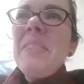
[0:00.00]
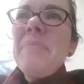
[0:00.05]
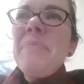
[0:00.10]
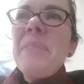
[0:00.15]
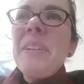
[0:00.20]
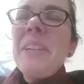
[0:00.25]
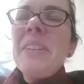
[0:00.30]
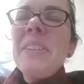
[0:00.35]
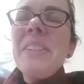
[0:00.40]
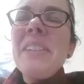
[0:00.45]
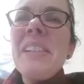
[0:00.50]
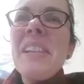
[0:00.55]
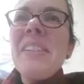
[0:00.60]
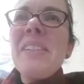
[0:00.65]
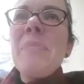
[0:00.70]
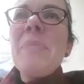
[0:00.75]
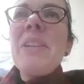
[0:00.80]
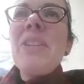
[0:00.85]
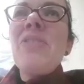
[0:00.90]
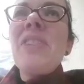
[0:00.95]
But also
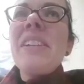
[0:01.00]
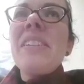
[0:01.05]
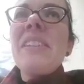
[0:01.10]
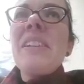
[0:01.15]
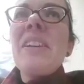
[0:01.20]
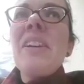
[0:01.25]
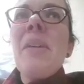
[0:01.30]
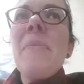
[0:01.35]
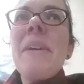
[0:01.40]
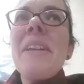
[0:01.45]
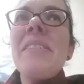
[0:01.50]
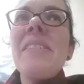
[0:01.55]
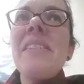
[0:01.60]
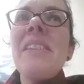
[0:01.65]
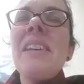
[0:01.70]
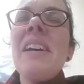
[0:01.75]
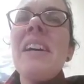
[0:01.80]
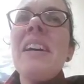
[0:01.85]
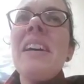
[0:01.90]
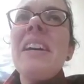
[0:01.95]
some interesting comments.
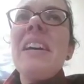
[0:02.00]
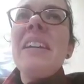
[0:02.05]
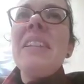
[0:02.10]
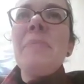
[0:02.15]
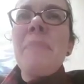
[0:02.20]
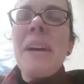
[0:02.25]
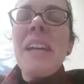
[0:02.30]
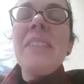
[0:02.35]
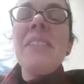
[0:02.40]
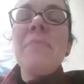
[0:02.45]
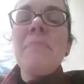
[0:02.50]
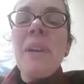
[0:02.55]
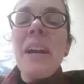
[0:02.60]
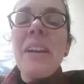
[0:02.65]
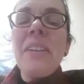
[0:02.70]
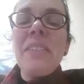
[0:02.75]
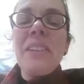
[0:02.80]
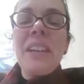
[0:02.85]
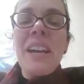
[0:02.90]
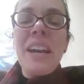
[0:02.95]
The independent
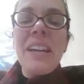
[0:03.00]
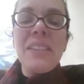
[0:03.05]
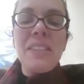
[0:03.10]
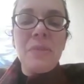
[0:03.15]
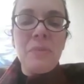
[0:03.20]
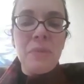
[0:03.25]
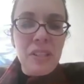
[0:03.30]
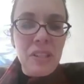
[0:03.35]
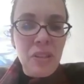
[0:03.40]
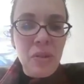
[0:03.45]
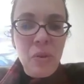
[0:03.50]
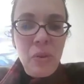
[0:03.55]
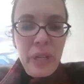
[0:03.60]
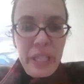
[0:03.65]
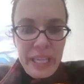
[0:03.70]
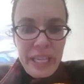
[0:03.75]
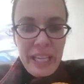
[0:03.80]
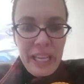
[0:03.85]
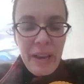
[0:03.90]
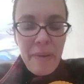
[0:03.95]
Michael Guest was
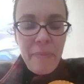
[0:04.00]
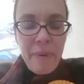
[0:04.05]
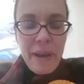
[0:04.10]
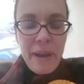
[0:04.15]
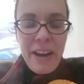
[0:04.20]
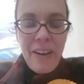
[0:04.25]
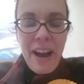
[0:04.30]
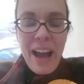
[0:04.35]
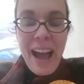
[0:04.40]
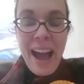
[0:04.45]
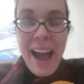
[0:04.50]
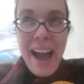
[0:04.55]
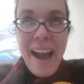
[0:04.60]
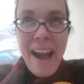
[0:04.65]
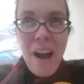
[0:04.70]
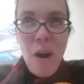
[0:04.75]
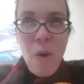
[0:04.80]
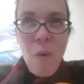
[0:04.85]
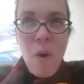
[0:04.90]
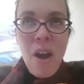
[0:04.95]
talking about
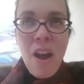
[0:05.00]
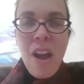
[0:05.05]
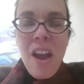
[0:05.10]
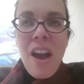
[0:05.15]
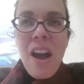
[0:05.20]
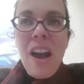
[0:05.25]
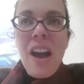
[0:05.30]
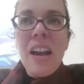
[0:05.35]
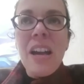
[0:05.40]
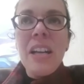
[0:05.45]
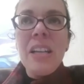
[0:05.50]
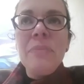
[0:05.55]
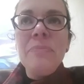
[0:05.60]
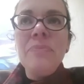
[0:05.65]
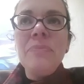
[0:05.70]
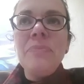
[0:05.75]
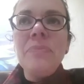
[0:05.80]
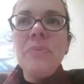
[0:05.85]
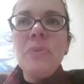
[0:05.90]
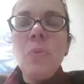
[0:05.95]
how
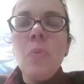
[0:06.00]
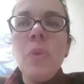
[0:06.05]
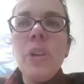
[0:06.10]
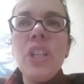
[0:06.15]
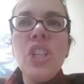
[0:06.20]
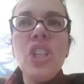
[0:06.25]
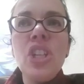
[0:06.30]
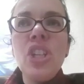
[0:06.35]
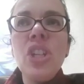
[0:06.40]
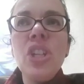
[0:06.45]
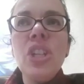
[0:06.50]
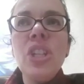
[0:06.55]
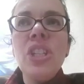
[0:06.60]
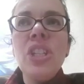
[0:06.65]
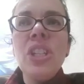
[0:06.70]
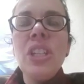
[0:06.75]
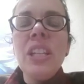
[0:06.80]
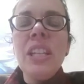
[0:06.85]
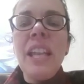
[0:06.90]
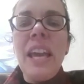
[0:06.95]
we should
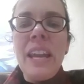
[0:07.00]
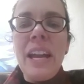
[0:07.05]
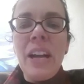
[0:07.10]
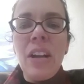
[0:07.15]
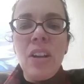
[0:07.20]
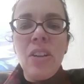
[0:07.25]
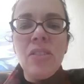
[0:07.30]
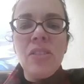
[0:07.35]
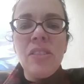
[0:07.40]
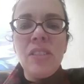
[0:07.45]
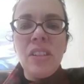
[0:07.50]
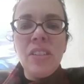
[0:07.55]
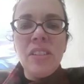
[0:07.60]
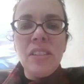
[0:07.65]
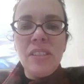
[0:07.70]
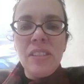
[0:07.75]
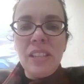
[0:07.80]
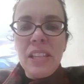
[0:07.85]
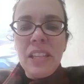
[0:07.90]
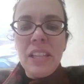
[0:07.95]
let our
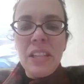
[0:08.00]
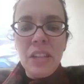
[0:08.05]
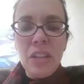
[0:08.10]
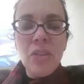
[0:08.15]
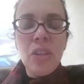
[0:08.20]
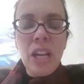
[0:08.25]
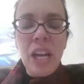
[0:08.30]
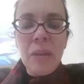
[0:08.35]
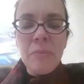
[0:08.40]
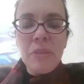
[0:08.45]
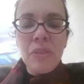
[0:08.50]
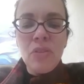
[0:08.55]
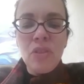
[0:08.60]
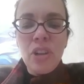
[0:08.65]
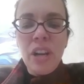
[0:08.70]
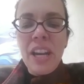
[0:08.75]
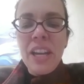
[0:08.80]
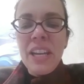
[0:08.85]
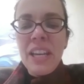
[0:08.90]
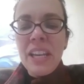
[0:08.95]
consultants lead new types of
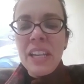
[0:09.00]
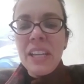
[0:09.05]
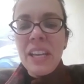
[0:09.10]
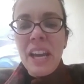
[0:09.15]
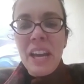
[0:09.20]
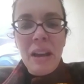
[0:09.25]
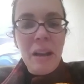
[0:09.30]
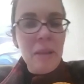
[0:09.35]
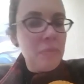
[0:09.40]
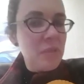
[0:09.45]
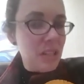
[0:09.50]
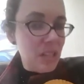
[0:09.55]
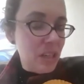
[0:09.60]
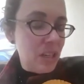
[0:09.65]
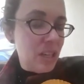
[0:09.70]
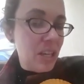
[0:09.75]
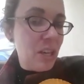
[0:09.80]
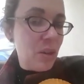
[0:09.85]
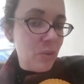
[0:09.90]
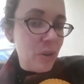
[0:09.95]
training. And I
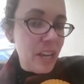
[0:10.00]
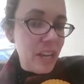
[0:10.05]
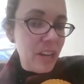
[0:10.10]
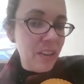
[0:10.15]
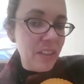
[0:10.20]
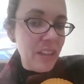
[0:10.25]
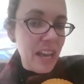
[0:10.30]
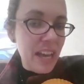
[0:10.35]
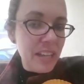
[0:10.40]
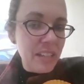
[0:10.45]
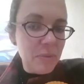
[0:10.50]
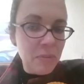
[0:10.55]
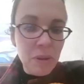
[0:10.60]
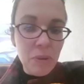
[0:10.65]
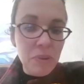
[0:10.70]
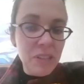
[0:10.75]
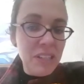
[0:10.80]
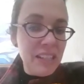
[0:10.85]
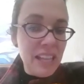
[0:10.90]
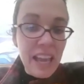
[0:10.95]
absolutely agree on that. But he
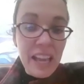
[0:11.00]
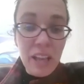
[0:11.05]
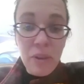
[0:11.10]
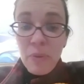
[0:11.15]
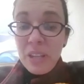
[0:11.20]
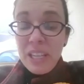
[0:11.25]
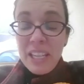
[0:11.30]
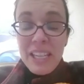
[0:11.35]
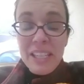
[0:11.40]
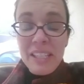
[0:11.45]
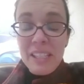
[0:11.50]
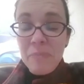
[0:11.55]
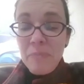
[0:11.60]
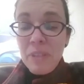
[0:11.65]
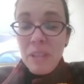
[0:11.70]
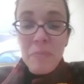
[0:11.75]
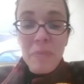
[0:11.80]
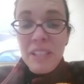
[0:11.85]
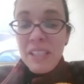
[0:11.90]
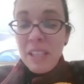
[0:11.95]
was saying it would need
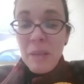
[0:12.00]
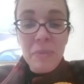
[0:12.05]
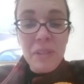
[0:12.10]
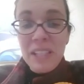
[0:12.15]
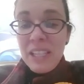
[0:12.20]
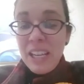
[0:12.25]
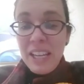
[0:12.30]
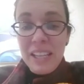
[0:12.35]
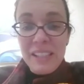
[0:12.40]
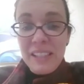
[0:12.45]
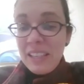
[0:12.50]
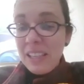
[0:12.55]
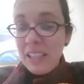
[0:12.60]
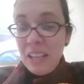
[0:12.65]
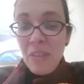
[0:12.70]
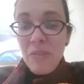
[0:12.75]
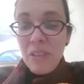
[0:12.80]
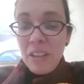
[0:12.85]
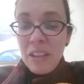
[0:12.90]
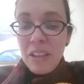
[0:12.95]
to be subsidised, and I
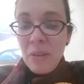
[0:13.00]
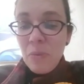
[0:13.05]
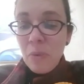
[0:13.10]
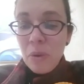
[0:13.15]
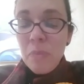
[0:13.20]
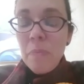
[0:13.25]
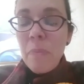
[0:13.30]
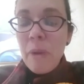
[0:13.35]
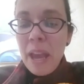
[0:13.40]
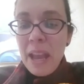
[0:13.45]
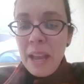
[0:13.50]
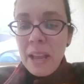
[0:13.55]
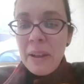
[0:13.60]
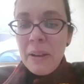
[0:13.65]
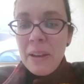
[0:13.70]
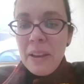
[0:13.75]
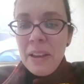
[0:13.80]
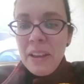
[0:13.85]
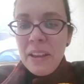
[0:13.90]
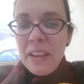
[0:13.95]
don't think it would be.
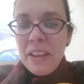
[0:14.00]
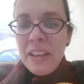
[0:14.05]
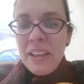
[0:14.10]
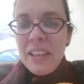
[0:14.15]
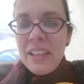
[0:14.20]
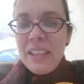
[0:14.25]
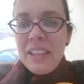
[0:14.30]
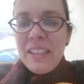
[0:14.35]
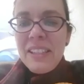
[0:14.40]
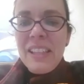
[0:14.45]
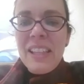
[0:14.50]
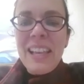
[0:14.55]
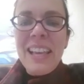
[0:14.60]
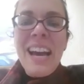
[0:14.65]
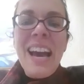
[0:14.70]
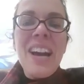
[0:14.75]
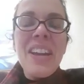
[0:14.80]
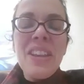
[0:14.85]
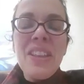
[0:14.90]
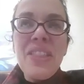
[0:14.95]
These are the
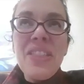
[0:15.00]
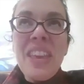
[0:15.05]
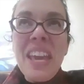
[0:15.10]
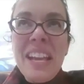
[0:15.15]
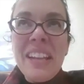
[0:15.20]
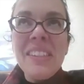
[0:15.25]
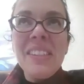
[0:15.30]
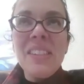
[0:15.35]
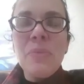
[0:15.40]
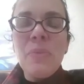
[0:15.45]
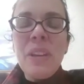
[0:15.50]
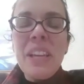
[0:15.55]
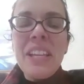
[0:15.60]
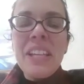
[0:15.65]
kind of things that we